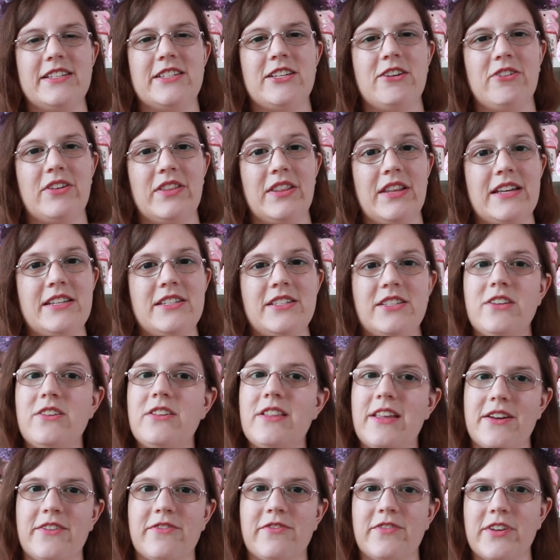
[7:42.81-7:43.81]
so unless they're
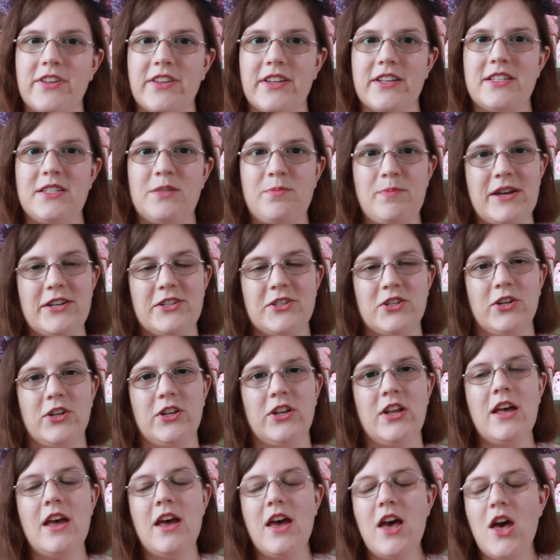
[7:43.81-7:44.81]
like really
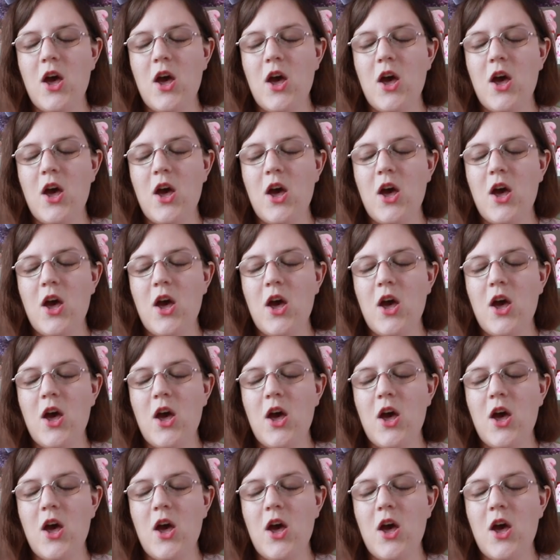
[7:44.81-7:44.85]
special,